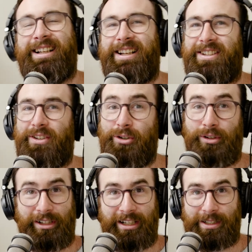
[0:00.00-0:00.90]
So
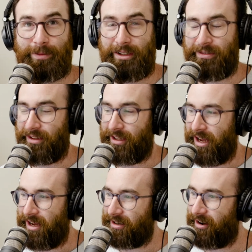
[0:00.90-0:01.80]
tune in next week for
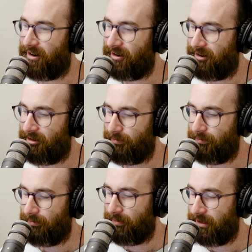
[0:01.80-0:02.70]
that.
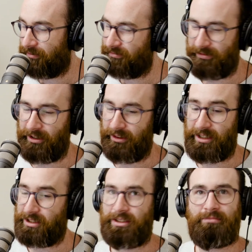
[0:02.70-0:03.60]

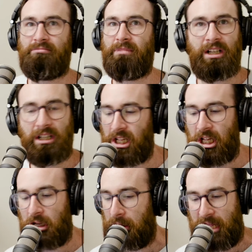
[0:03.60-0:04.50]
Unless
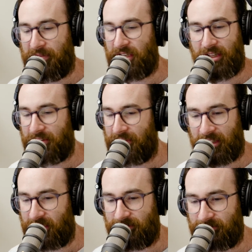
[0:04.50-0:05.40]
we have another
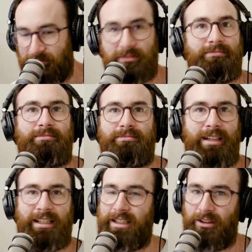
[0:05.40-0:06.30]
fucking
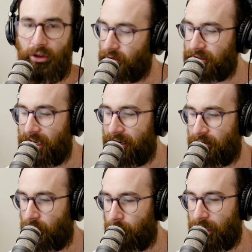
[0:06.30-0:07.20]
hectic
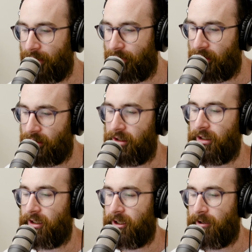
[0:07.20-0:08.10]
lockdown or whatever.
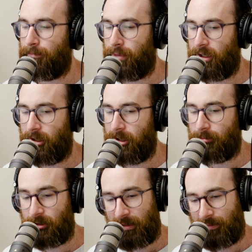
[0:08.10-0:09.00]
But I'm
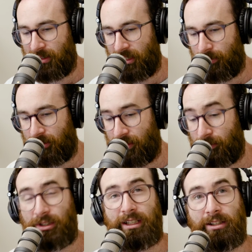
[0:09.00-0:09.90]
going to wrap this up because I'm
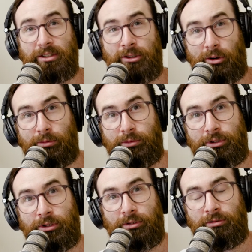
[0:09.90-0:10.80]
going to get Souls.